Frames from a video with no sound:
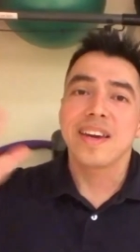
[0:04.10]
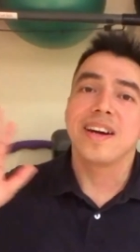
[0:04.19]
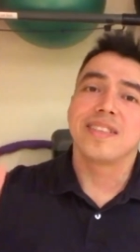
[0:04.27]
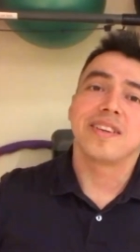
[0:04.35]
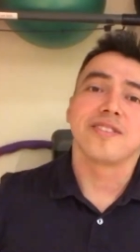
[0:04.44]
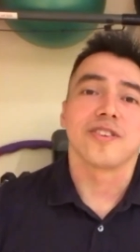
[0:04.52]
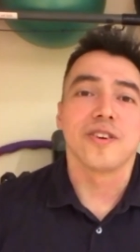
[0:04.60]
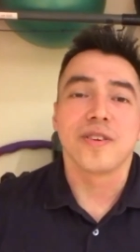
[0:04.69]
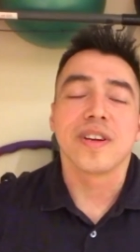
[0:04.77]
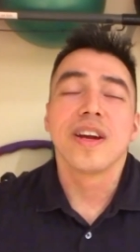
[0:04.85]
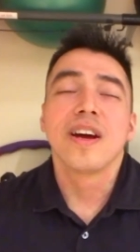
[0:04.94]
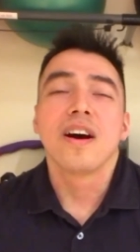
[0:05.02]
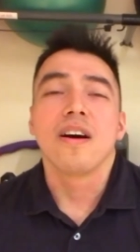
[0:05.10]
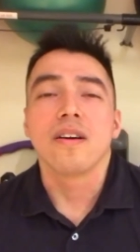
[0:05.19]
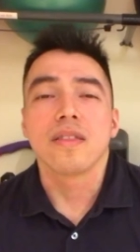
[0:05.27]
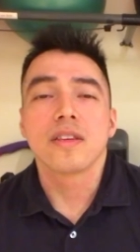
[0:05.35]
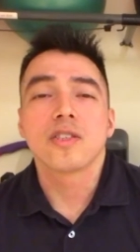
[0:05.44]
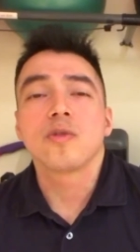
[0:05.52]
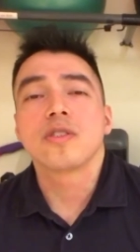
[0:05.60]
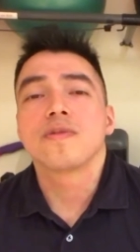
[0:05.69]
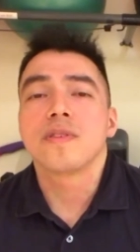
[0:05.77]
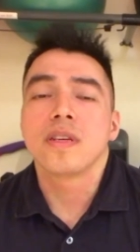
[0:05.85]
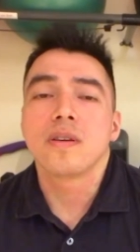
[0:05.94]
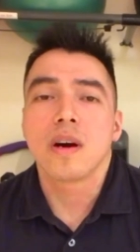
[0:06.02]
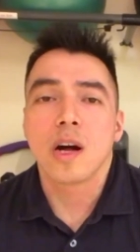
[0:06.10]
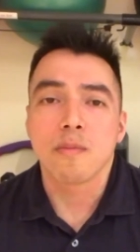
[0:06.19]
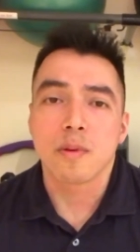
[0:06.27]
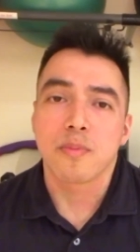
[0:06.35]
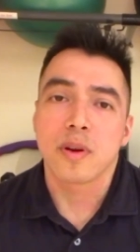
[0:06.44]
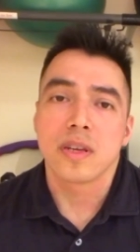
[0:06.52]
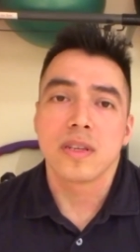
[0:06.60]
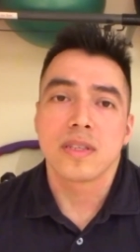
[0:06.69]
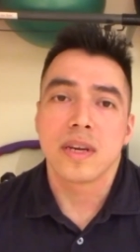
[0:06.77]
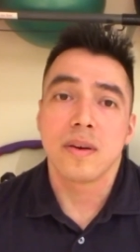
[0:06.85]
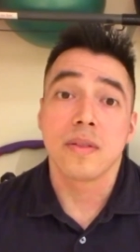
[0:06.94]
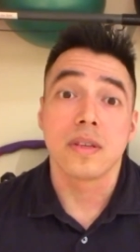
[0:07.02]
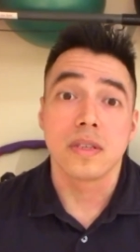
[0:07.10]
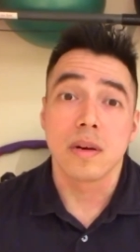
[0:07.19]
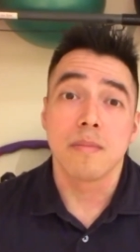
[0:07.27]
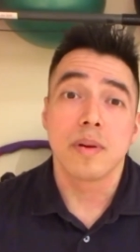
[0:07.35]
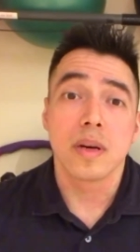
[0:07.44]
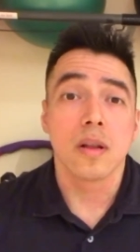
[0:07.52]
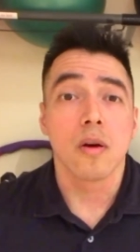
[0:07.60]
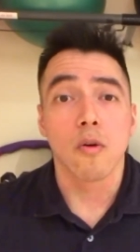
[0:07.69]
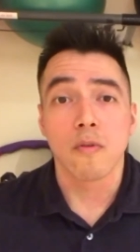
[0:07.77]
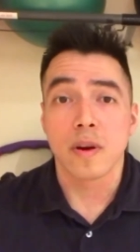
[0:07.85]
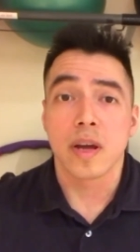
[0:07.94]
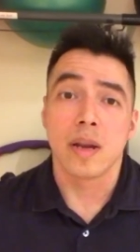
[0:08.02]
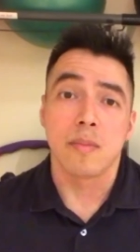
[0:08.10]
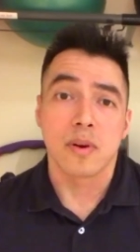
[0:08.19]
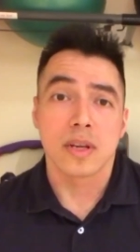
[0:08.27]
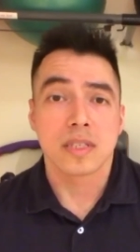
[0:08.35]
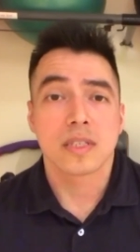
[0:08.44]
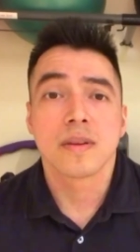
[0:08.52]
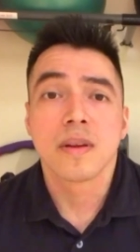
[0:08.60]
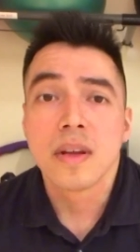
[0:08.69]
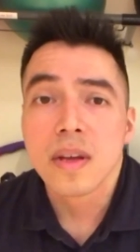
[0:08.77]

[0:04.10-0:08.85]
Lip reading: guys, how's it going? On this week's video, I'll be breaking down the dumbbell overhead press.